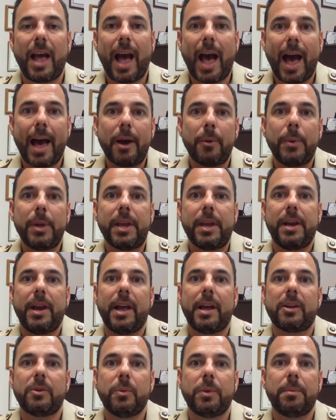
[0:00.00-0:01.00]
how do we
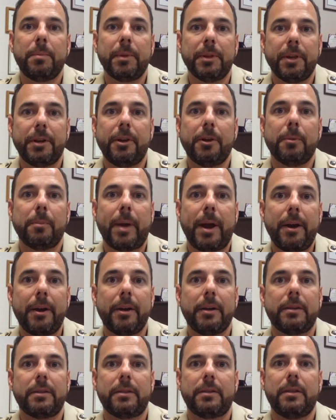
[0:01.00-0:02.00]
connect with millennial
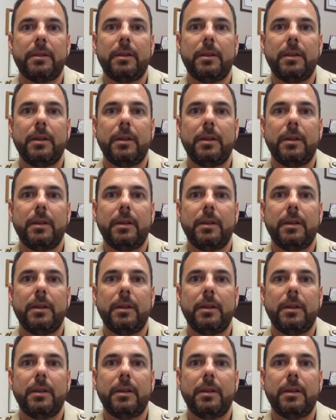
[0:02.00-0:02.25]
parents?